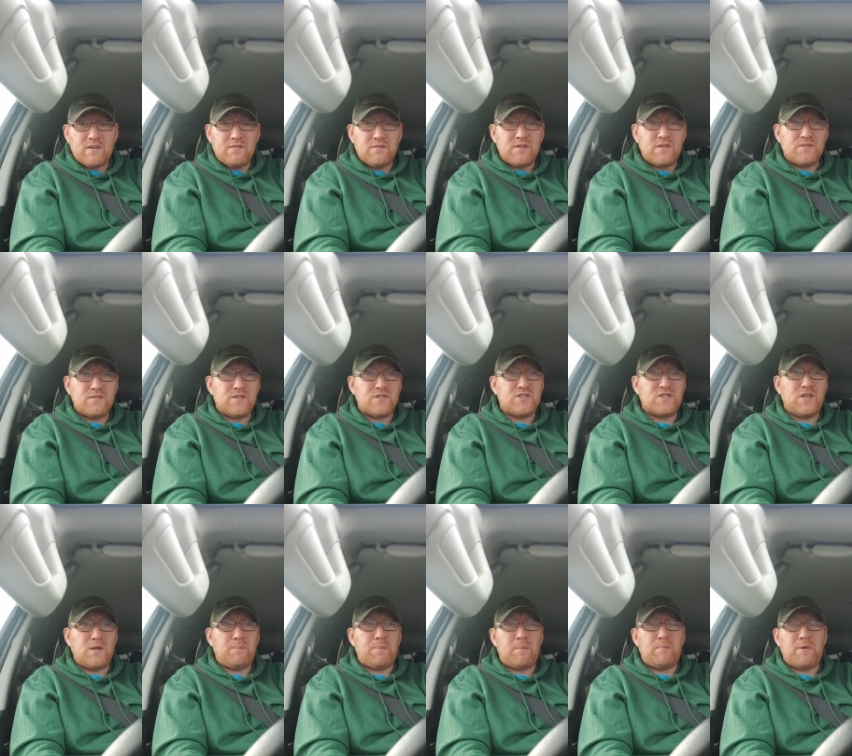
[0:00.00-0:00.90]
And there's
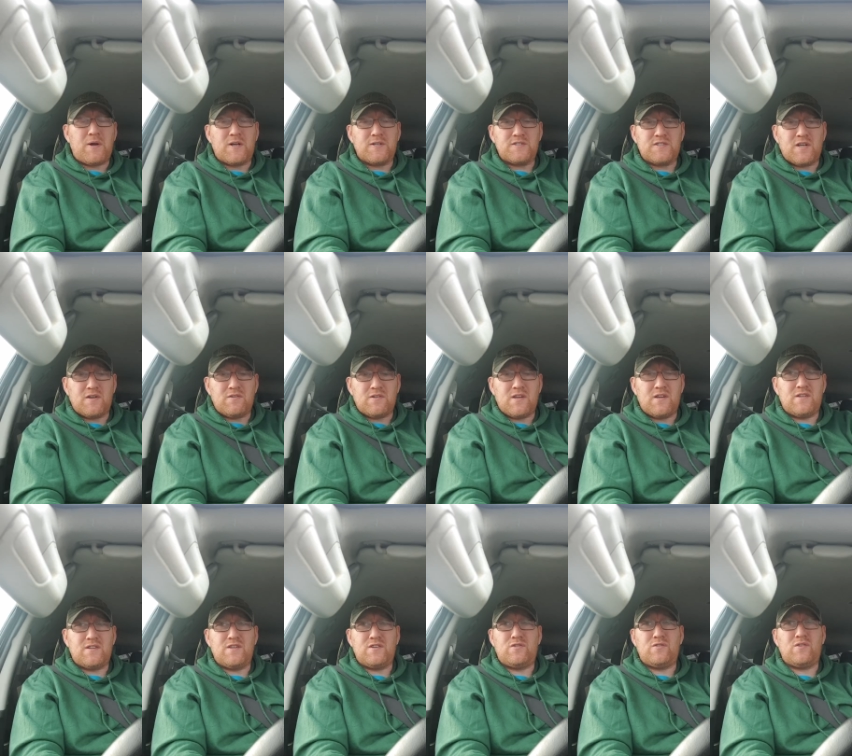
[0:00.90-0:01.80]
cheaper brands out
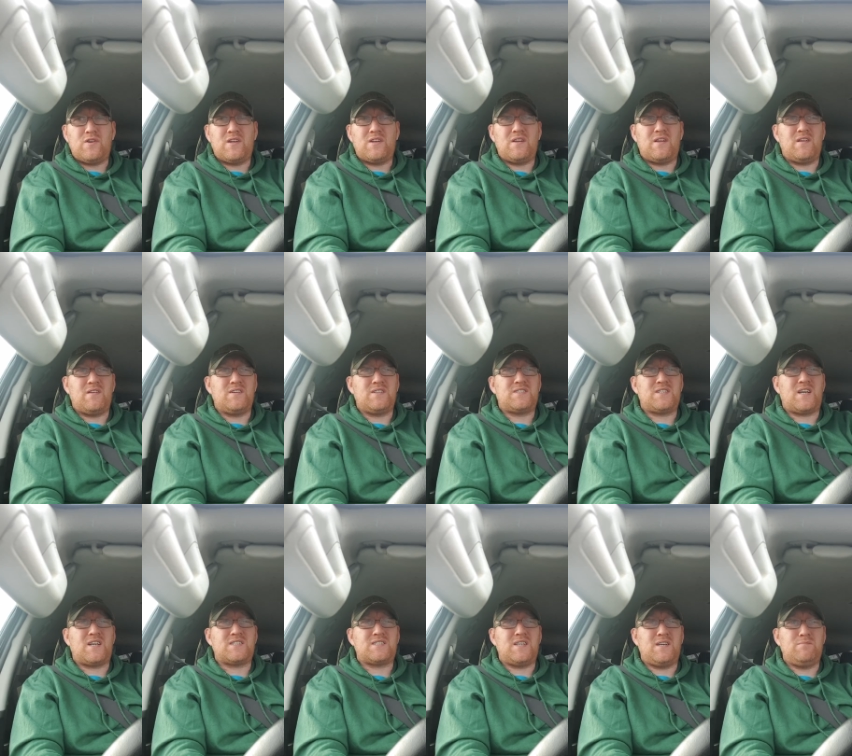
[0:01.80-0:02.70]
there that do an
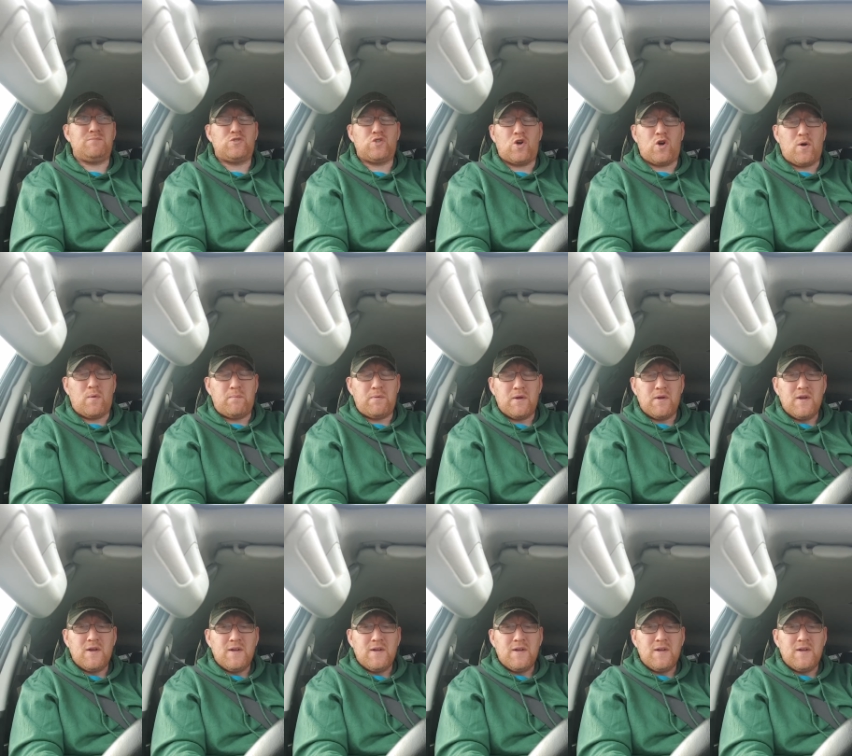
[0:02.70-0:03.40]
exact same job